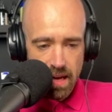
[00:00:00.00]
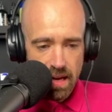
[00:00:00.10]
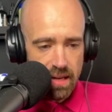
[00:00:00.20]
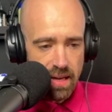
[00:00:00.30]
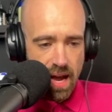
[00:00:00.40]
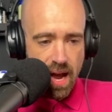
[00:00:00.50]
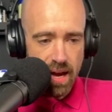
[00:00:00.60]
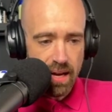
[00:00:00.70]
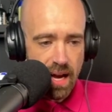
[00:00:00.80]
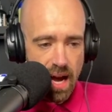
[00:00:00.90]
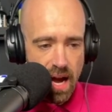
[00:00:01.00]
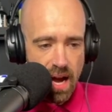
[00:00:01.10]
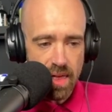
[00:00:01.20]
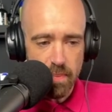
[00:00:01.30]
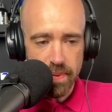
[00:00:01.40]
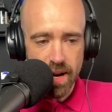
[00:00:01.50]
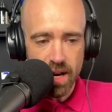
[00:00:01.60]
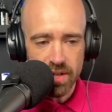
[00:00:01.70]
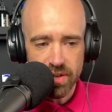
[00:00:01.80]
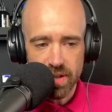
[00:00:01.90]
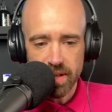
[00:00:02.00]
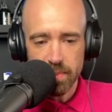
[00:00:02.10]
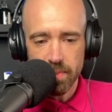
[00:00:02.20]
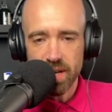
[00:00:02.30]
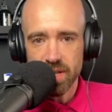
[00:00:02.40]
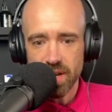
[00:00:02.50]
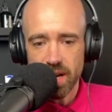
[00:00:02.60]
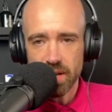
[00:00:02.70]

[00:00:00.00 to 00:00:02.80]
Yeah, The production is pretty shit.